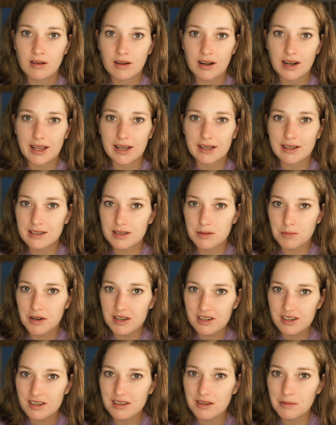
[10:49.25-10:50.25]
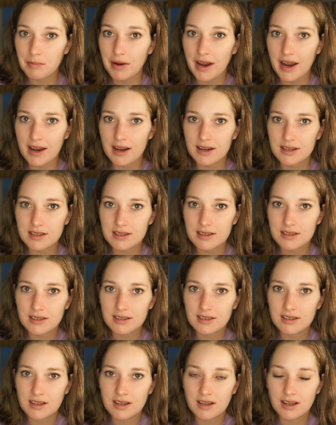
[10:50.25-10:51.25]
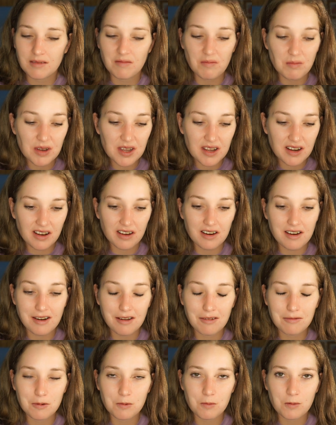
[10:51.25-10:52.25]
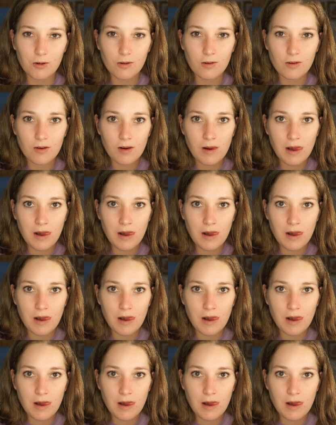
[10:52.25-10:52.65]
like, especially the past and being unlovable,